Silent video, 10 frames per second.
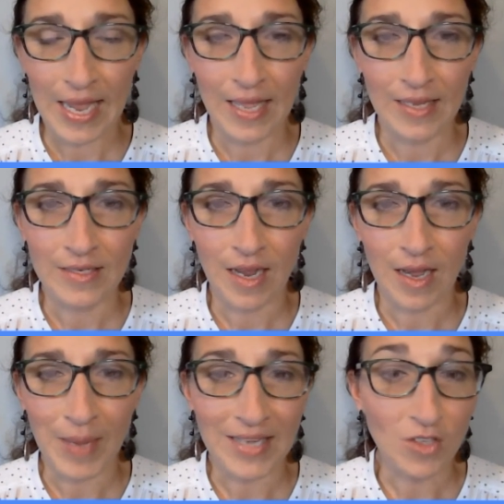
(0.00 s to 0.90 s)
And
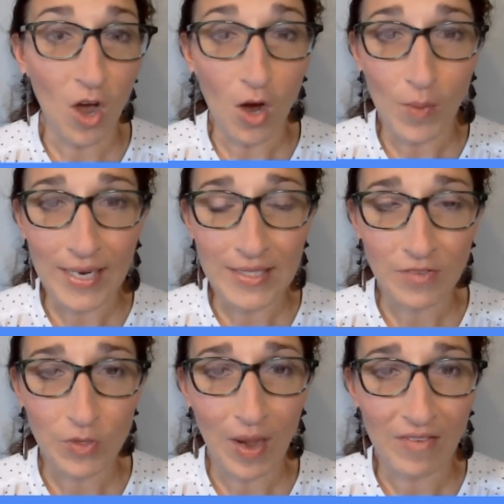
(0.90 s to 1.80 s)
um, as
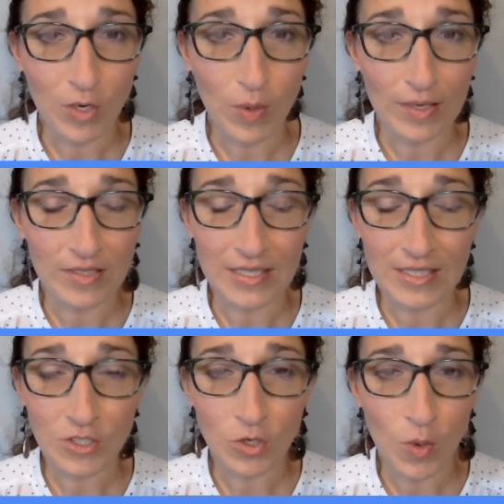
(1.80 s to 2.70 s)
always, if you have qu-
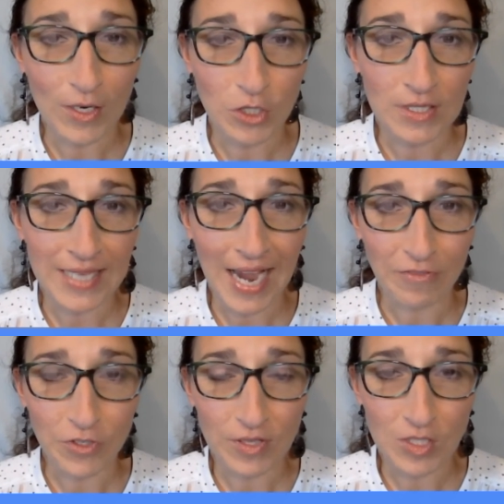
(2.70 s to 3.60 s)
additional questions
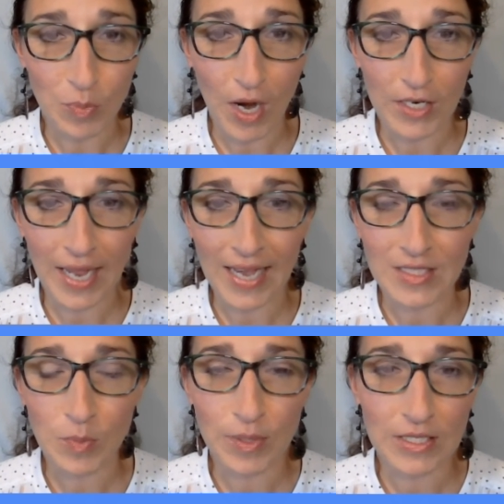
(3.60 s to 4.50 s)
after this
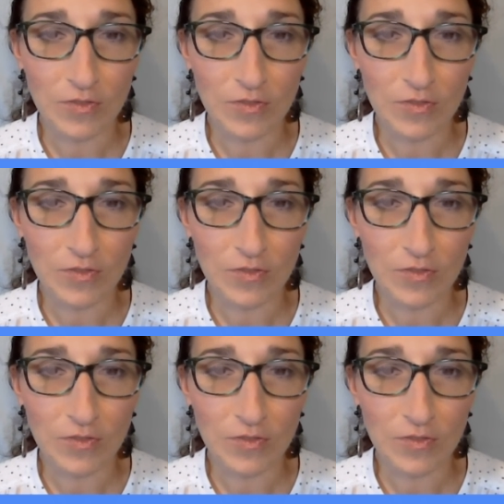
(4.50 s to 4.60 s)
broadcast,